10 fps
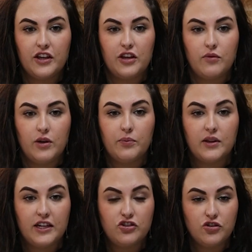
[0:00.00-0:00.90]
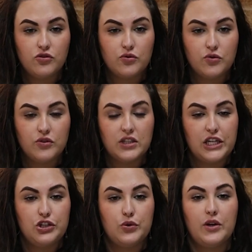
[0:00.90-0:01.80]
you would place your tools
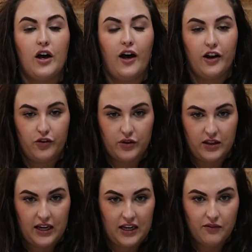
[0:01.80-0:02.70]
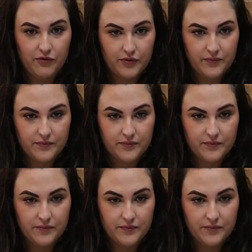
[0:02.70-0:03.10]
into an autoclave.